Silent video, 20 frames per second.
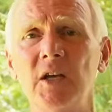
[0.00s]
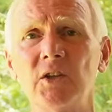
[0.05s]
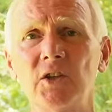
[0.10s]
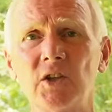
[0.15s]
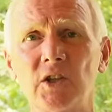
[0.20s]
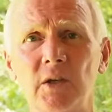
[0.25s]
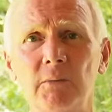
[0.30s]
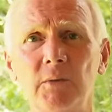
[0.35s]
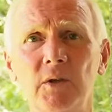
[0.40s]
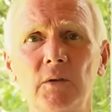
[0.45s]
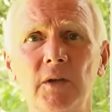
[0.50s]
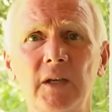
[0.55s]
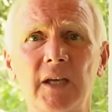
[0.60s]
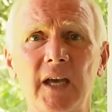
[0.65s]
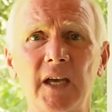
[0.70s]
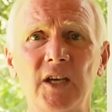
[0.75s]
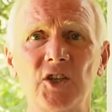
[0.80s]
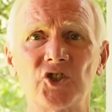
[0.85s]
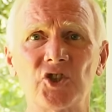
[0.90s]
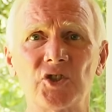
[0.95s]
the
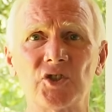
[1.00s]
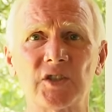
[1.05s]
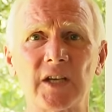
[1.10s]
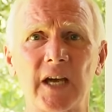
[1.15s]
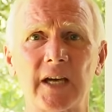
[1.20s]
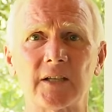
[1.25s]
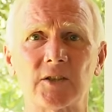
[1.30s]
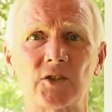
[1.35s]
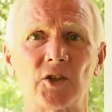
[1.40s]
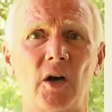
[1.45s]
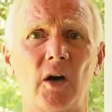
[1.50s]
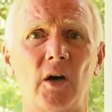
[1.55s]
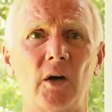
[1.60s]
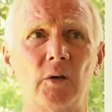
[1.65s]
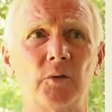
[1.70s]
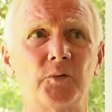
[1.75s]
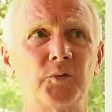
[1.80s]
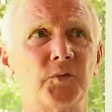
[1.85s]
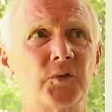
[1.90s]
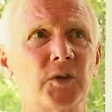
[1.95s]
Communications Act
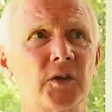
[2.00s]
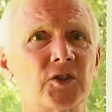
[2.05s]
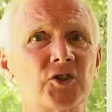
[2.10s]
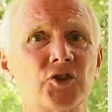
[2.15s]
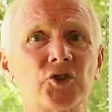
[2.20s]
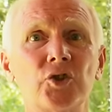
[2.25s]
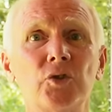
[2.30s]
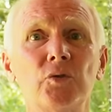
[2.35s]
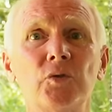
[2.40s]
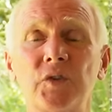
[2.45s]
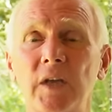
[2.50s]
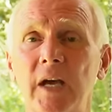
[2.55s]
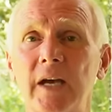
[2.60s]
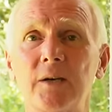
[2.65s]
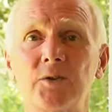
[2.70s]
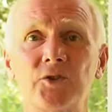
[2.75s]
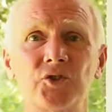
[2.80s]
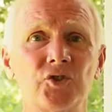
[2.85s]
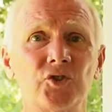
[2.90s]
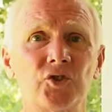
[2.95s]
of uh,
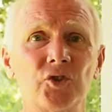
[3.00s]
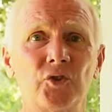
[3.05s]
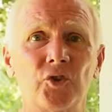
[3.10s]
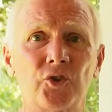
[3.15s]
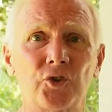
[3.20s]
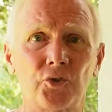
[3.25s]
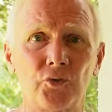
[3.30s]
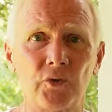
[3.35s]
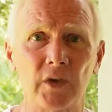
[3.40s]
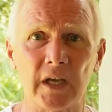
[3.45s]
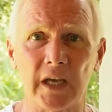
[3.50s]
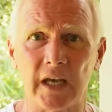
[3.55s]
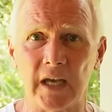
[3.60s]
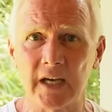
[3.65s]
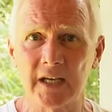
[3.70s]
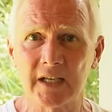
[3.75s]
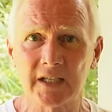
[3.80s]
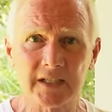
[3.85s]
2003,